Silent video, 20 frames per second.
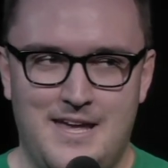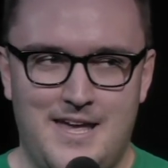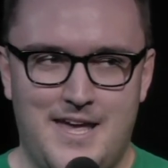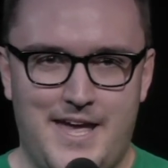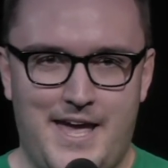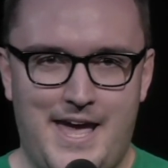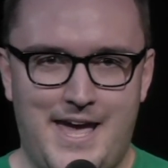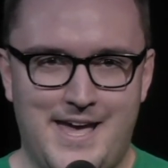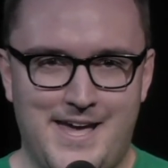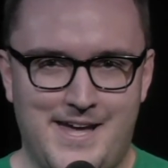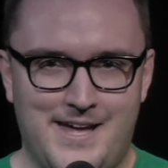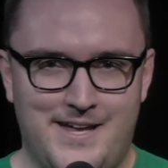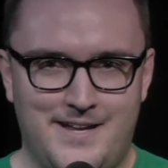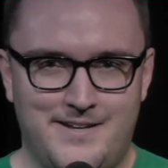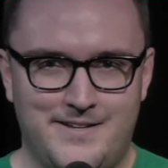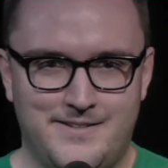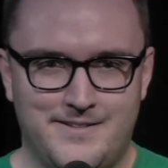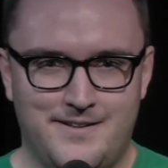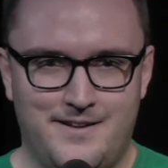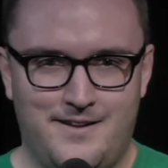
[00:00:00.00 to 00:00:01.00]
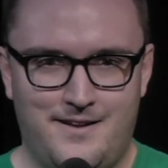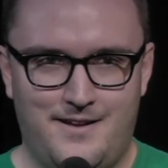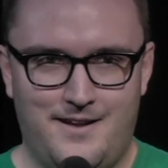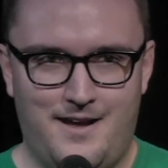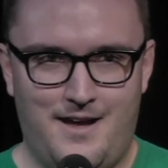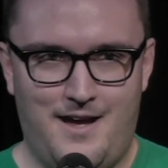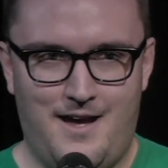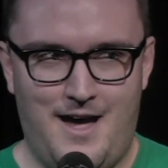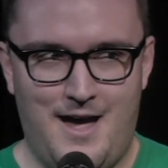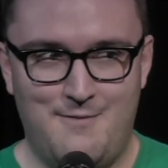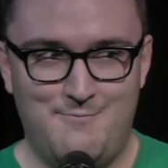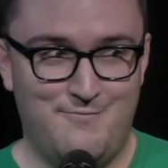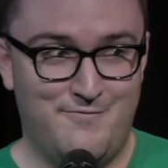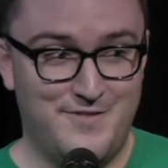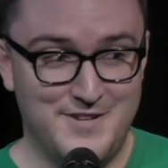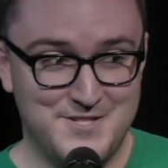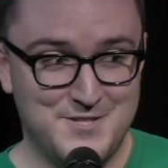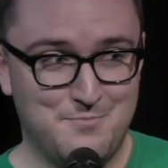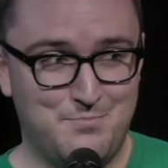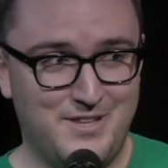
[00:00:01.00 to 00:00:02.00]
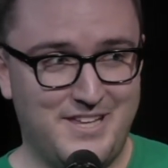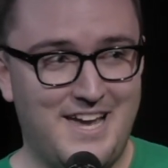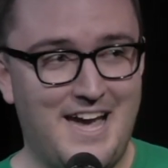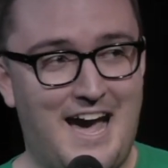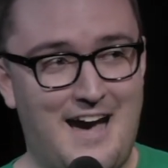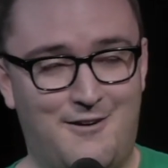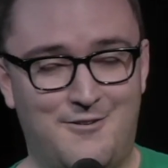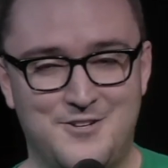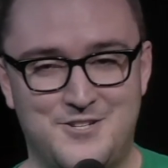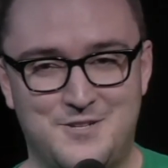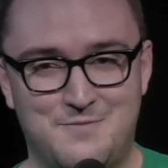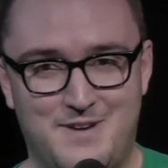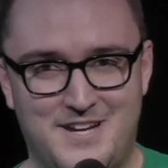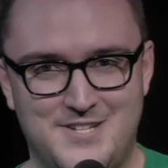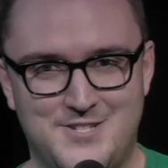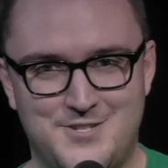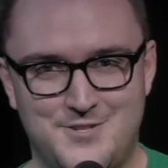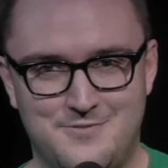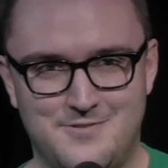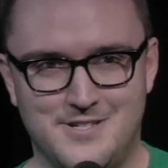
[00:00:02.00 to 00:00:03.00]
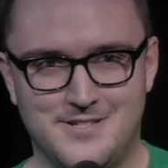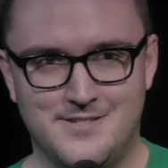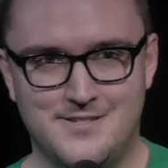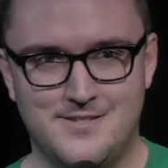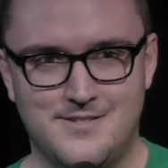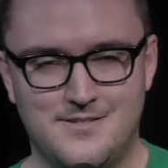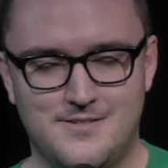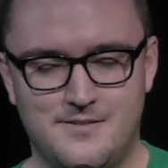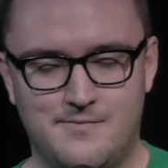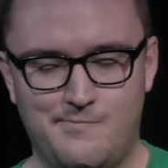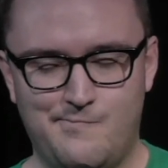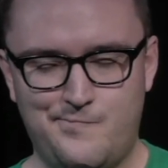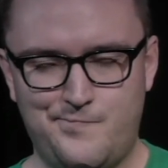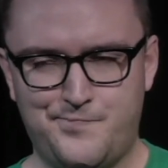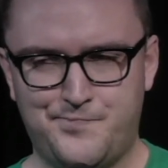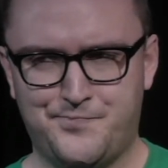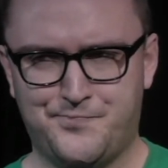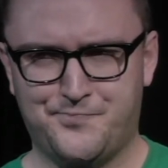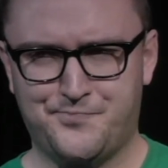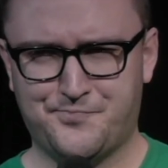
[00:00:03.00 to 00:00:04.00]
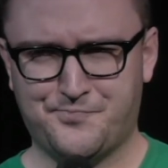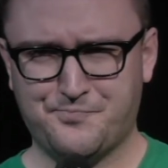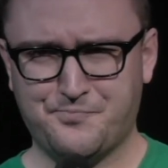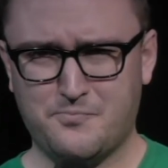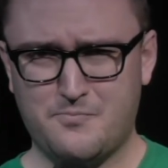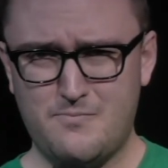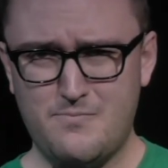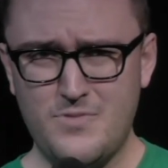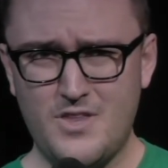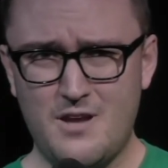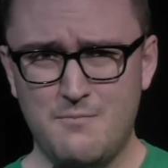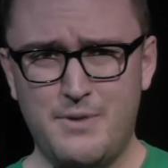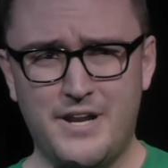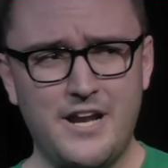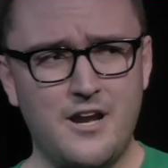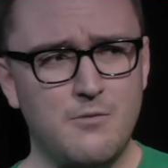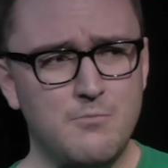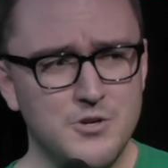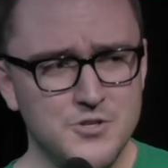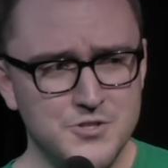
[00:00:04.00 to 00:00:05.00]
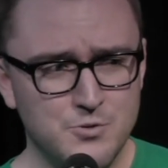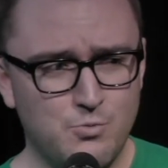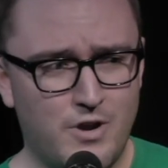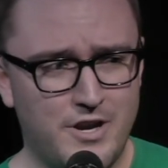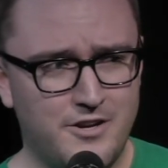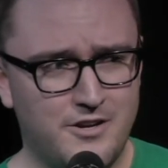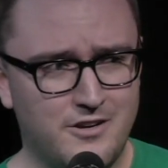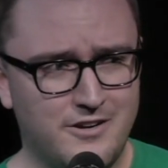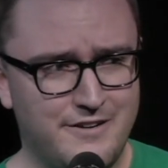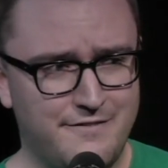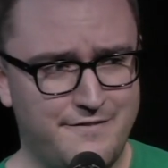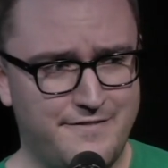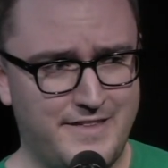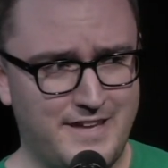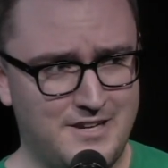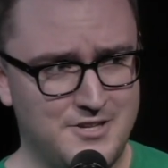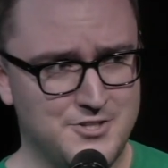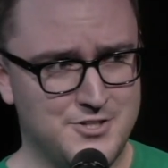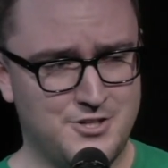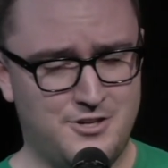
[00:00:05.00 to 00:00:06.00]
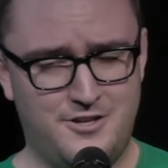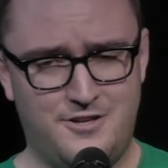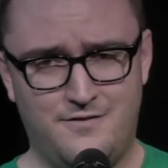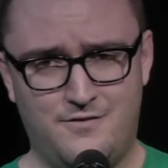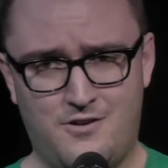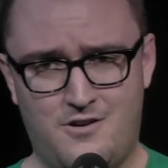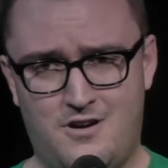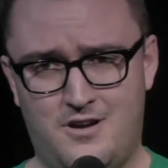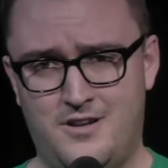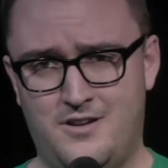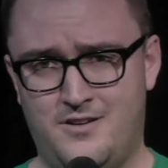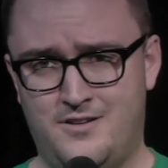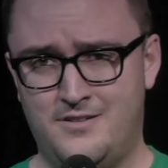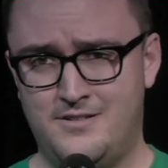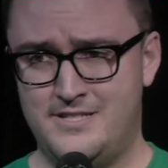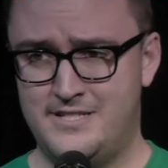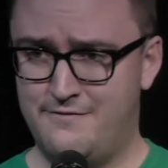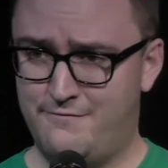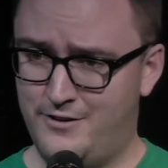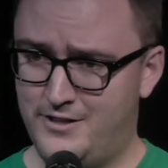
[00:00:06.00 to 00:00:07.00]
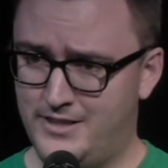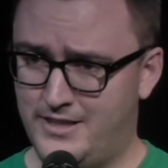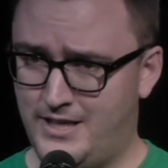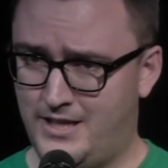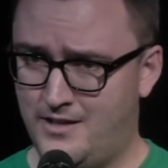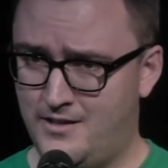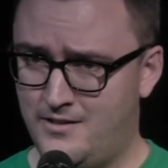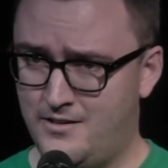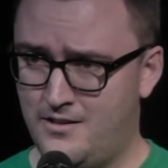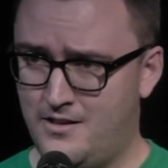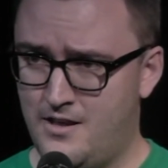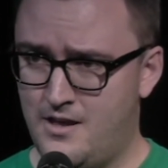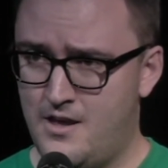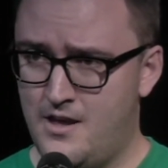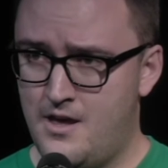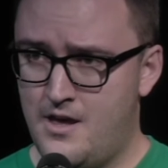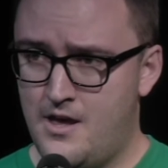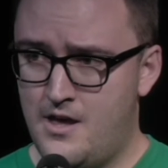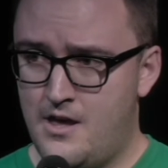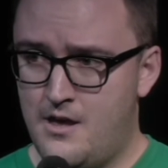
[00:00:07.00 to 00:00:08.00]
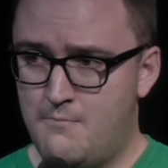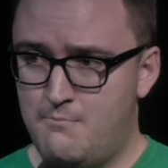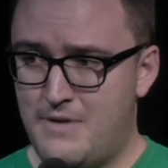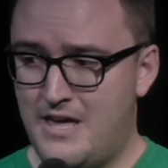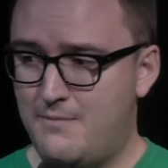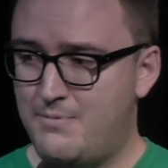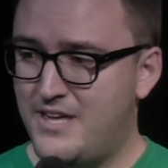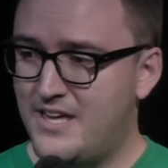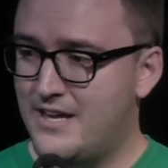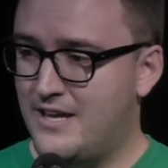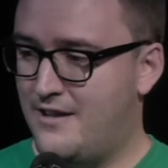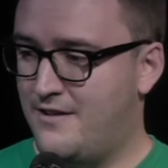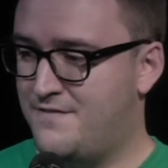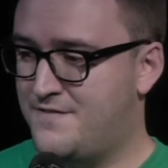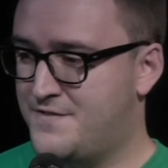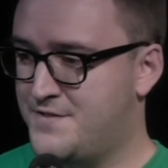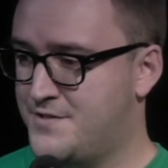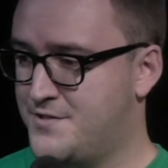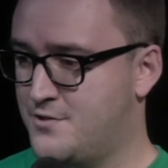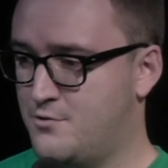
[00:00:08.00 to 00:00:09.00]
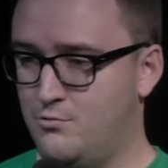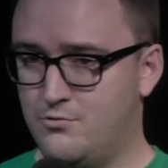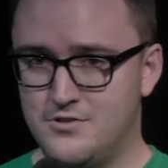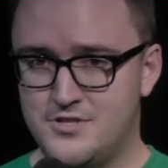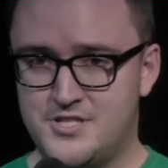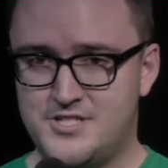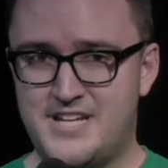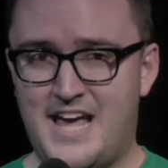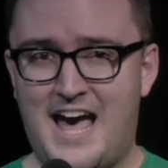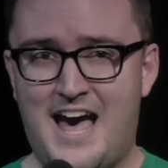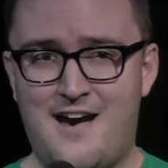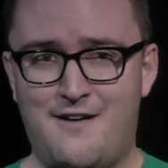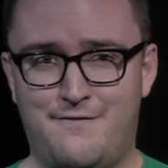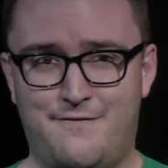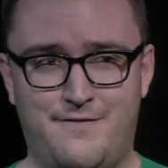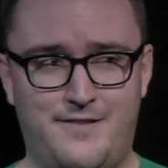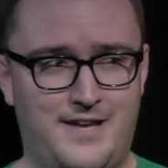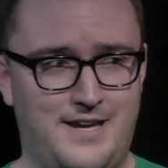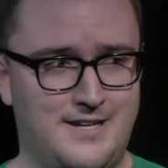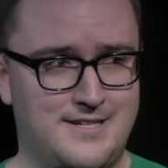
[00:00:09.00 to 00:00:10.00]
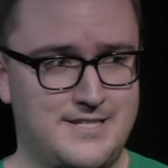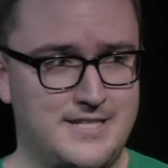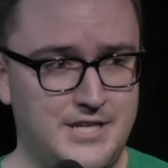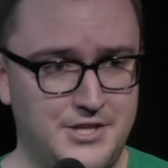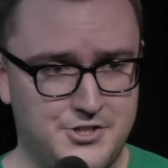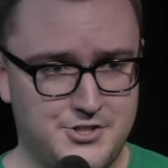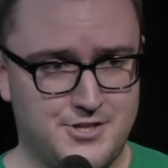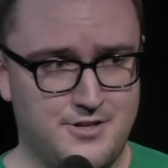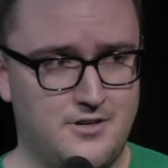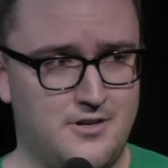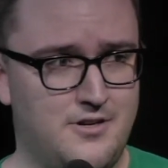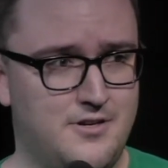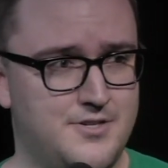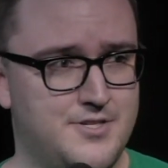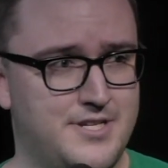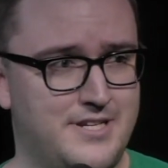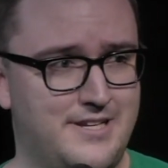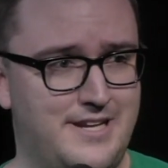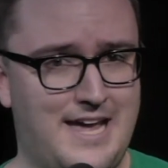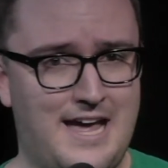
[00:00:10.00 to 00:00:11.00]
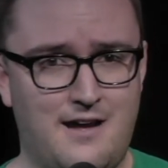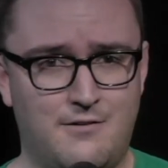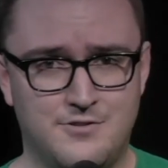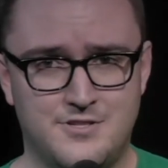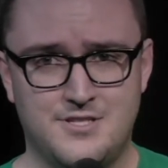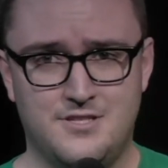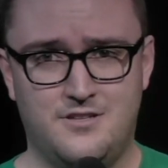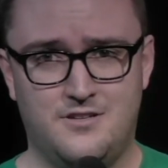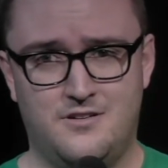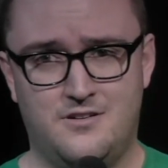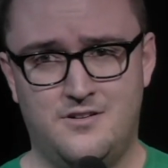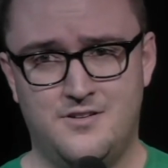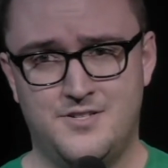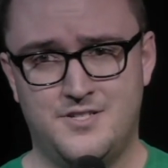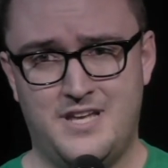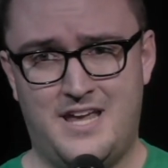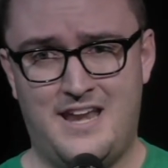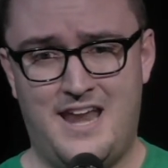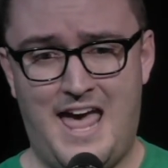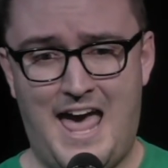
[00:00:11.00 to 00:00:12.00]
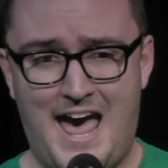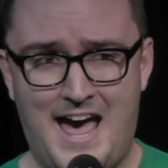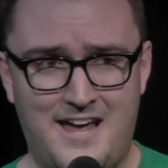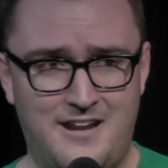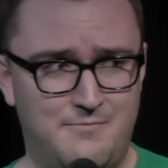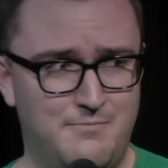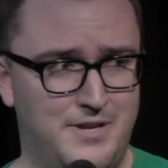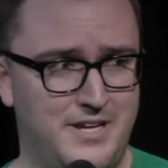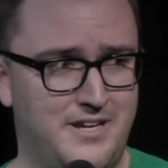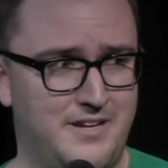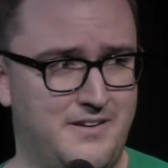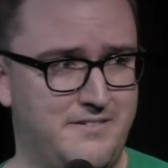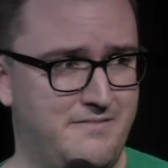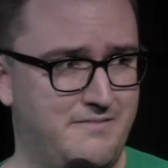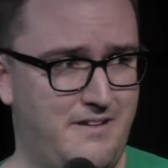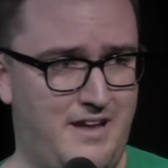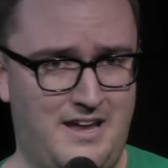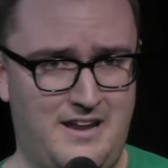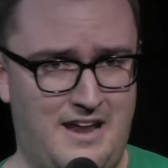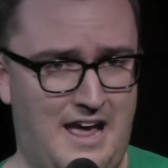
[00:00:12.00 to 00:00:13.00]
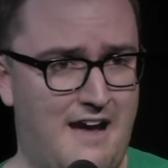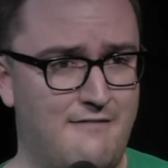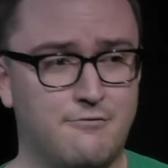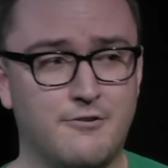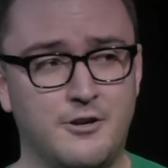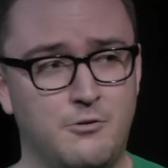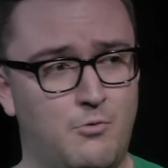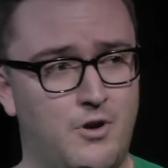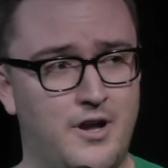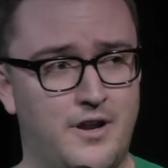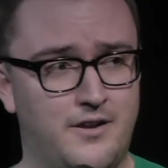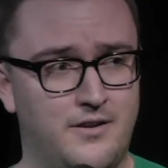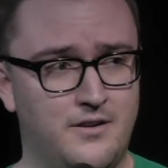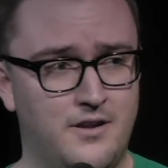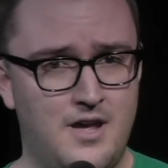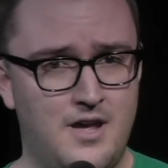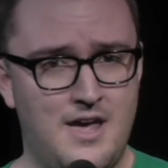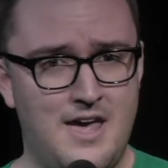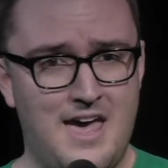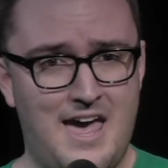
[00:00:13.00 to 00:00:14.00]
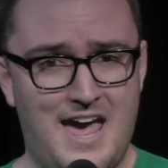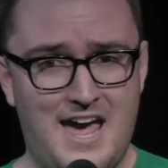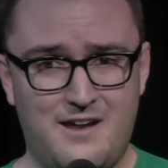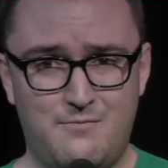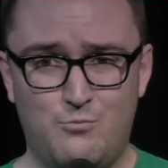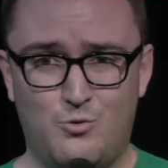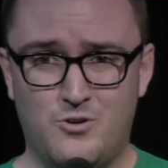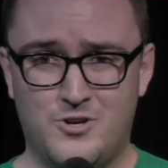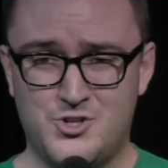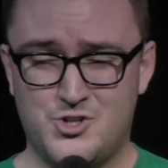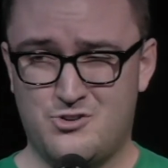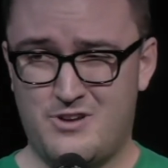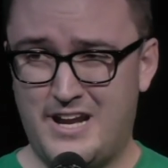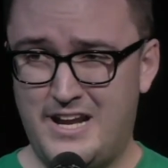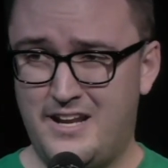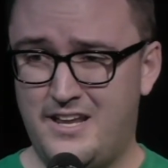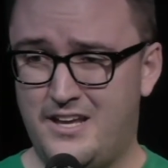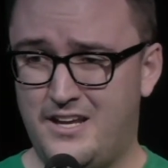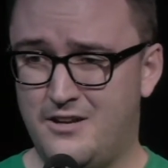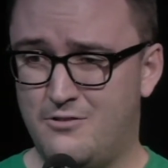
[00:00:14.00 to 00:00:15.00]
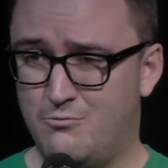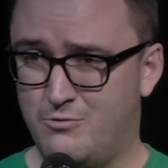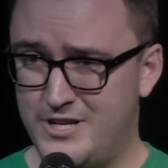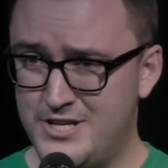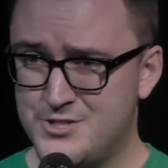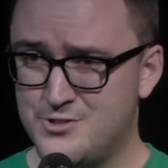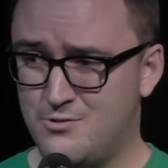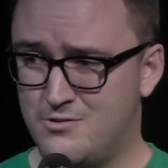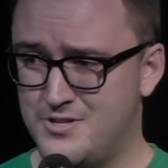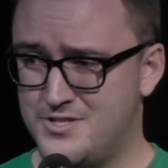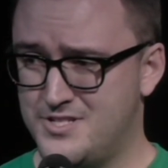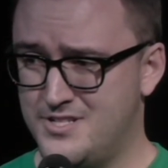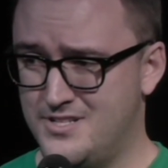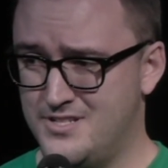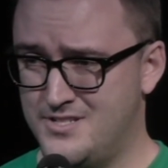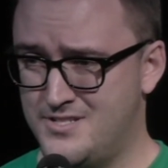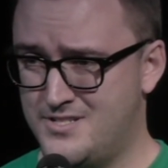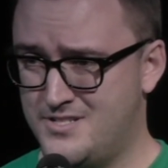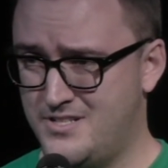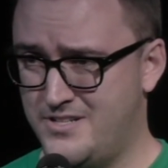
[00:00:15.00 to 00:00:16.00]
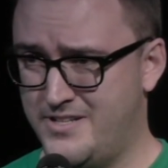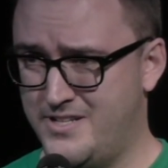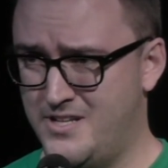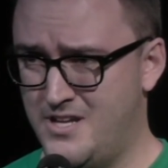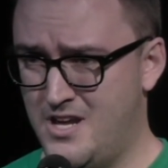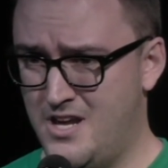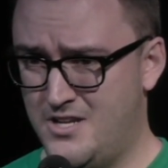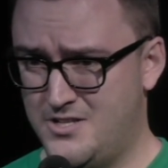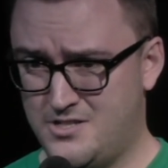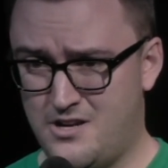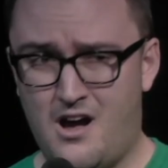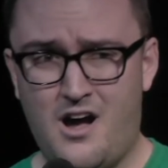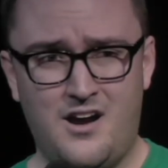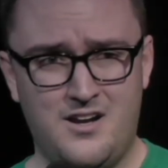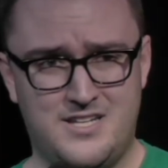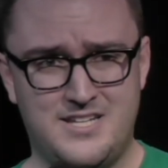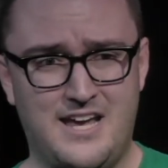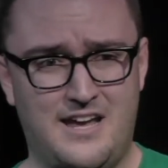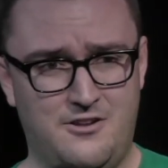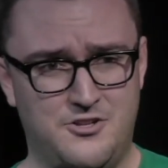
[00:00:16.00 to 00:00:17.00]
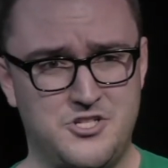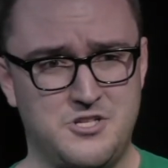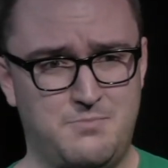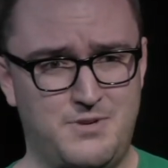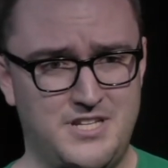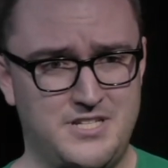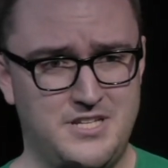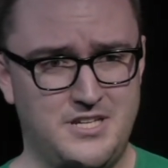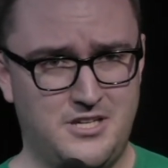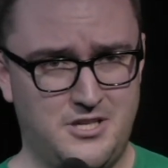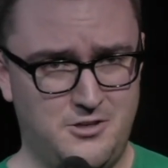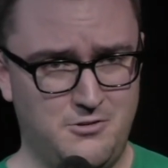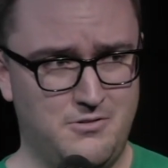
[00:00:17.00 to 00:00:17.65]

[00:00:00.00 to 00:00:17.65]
And I'm visibly out to my students. But I almost wonder if things could have gone differently. Maybe if school staff, like teachers and counselors and admin and everyone, had more training and resources to talk to LGBTQ